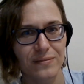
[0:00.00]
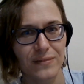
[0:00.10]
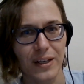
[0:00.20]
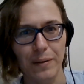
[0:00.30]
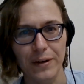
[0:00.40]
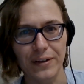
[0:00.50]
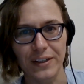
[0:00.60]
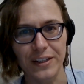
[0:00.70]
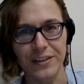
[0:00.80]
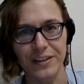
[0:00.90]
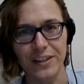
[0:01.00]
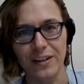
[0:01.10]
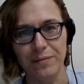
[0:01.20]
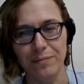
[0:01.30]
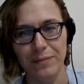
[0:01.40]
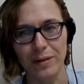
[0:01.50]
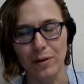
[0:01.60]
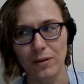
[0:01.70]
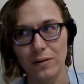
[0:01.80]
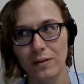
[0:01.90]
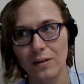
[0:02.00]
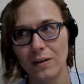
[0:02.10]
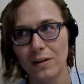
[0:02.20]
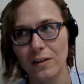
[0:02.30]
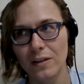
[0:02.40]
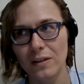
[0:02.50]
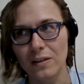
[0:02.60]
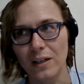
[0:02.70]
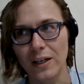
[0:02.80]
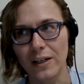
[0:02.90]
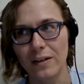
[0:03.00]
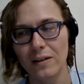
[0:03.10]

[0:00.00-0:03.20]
they apparently cheat on people a lot,